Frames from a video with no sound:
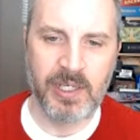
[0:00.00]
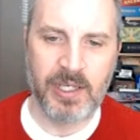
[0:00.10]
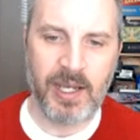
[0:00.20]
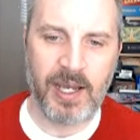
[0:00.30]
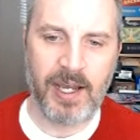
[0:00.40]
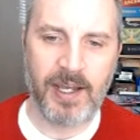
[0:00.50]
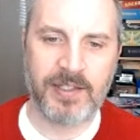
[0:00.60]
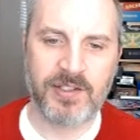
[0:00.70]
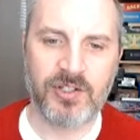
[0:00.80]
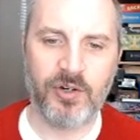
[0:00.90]

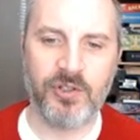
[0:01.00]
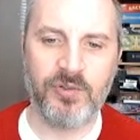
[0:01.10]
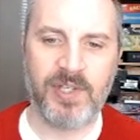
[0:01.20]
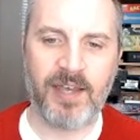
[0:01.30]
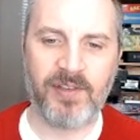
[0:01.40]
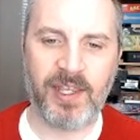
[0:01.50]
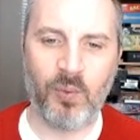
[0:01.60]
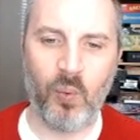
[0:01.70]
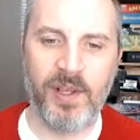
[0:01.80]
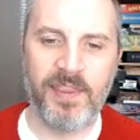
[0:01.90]
And so you'd have like
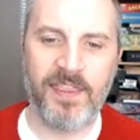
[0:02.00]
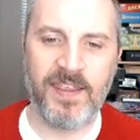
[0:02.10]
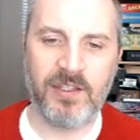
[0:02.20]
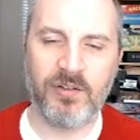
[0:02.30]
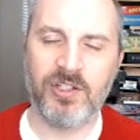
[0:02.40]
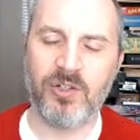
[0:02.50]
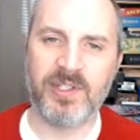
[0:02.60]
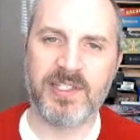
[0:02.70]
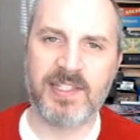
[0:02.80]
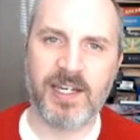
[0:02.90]
one thing you can do
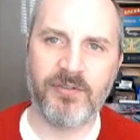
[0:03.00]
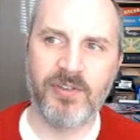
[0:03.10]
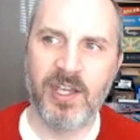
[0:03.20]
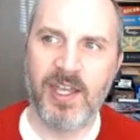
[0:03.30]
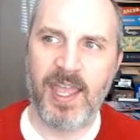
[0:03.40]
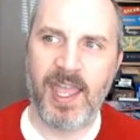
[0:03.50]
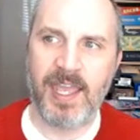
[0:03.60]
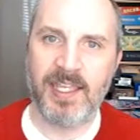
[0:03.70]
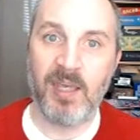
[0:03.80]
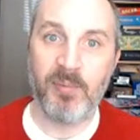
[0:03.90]
instead of a
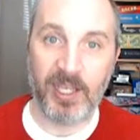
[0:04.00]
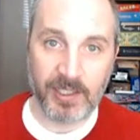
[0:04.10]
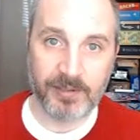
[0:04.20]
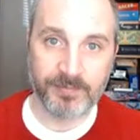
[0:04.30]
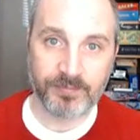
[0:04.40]
gimmick,